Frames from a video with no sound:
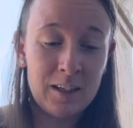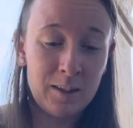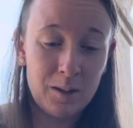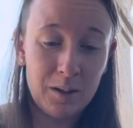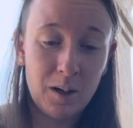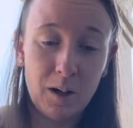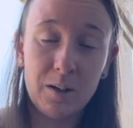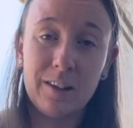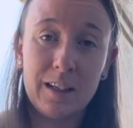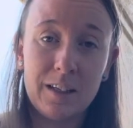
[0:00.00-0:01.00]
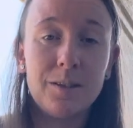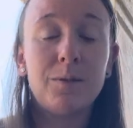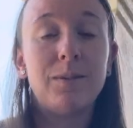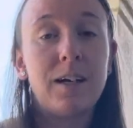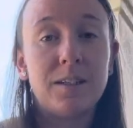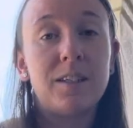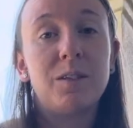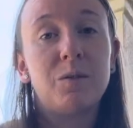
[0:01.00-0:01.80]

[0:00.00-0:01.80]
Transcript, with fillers: and there are things arising